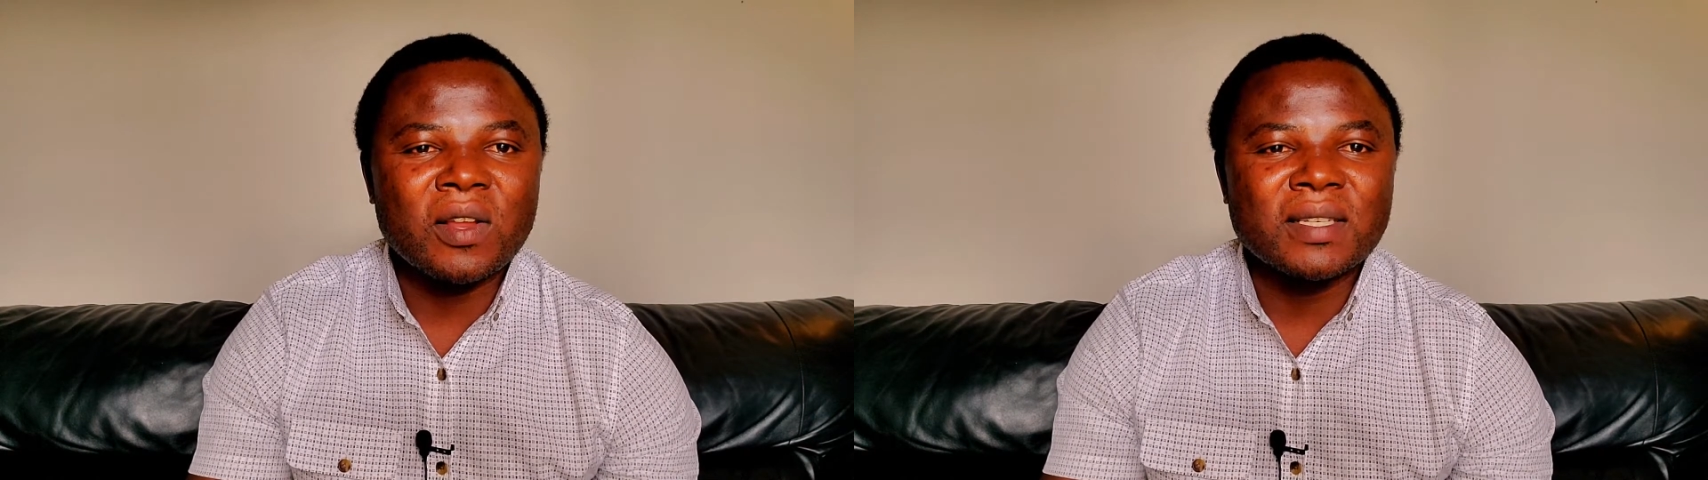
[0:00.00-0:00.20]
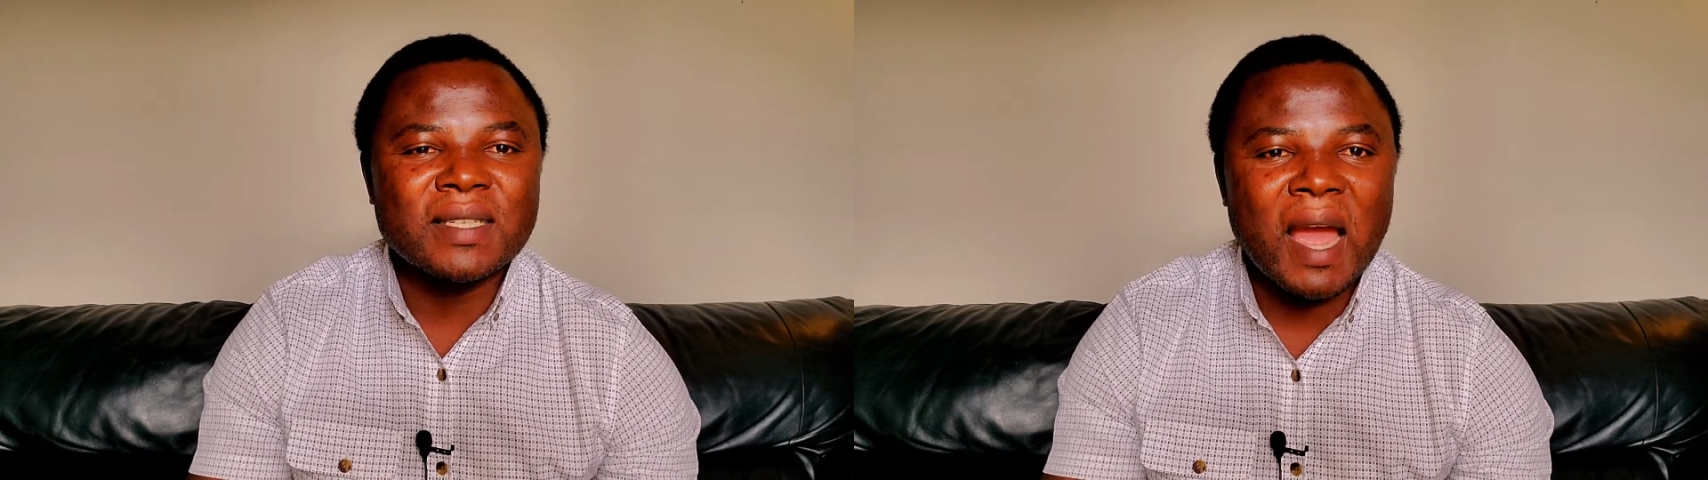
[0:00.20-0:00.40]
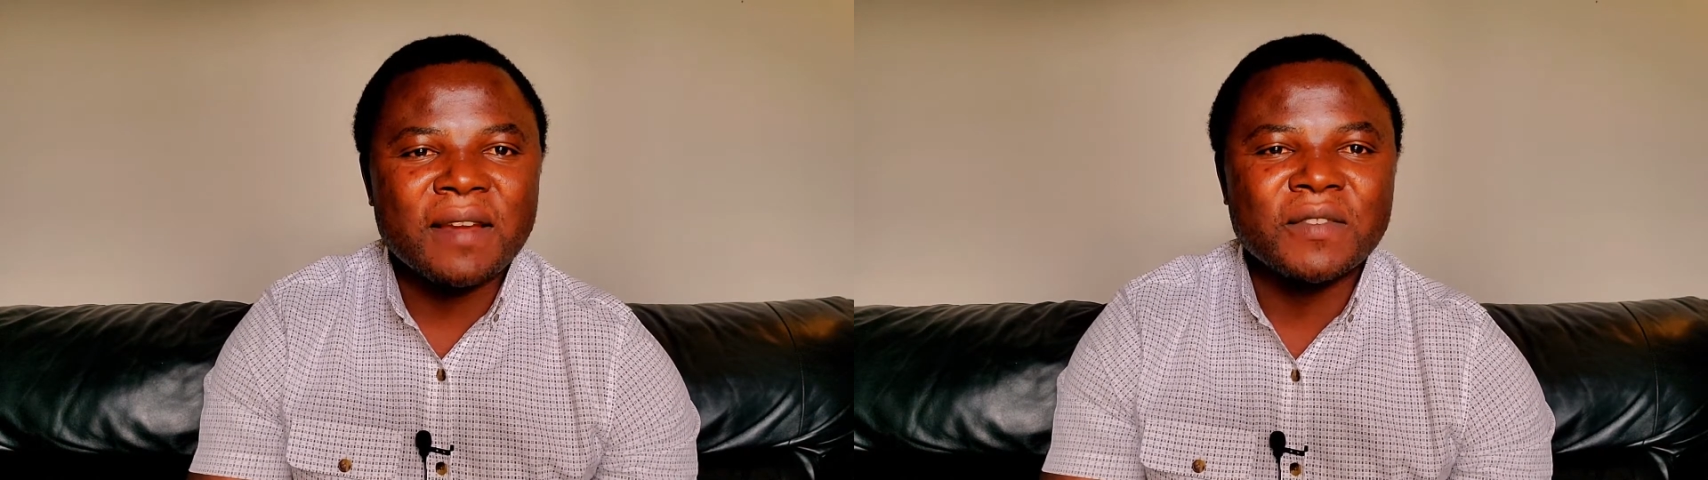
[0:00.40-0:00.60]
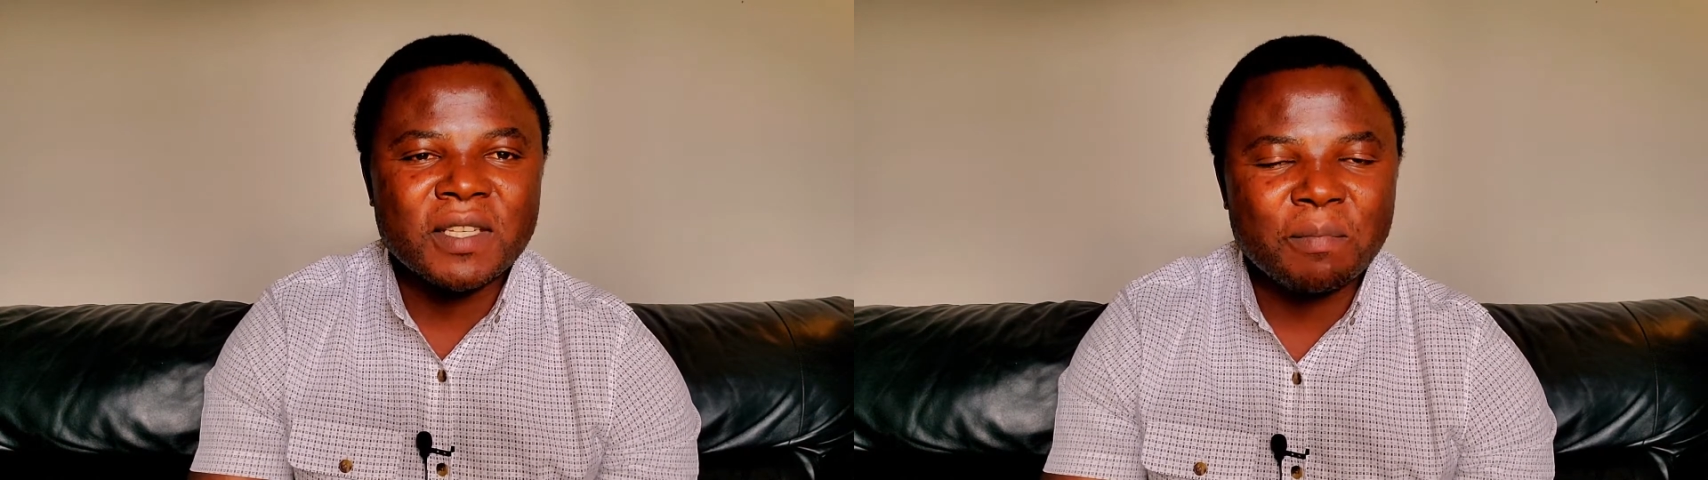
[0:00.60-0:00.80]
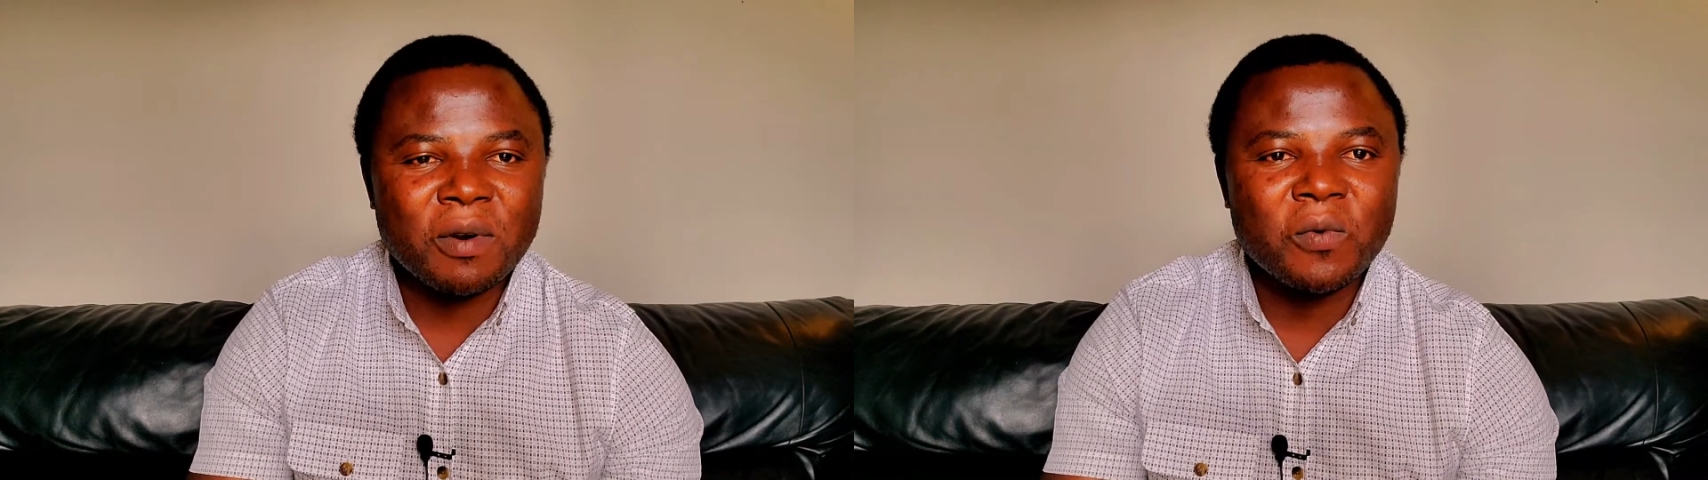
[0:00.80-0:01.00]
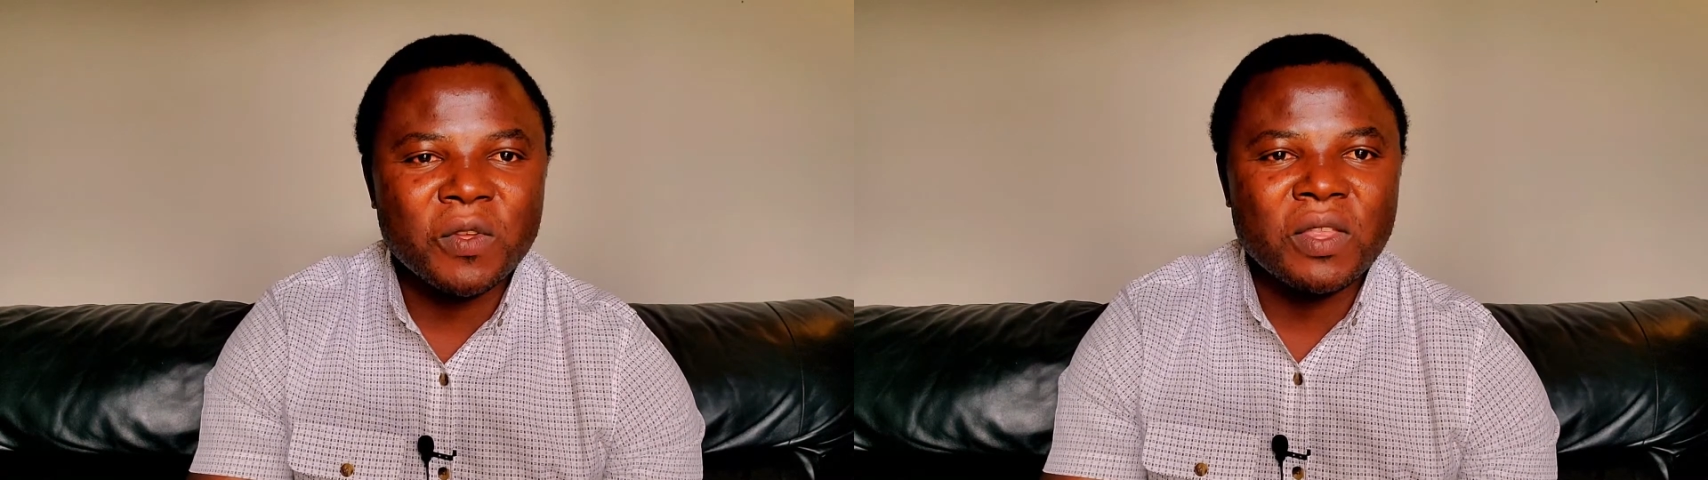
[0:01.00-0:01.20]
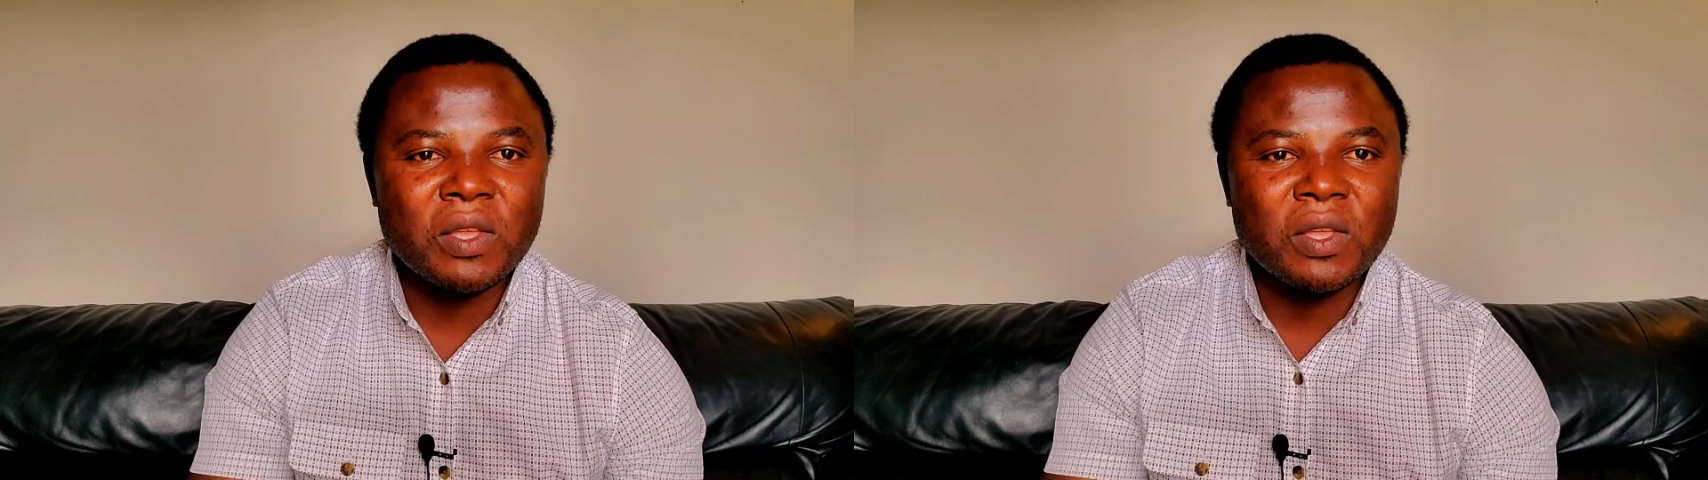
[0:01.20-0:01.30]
dive deeper with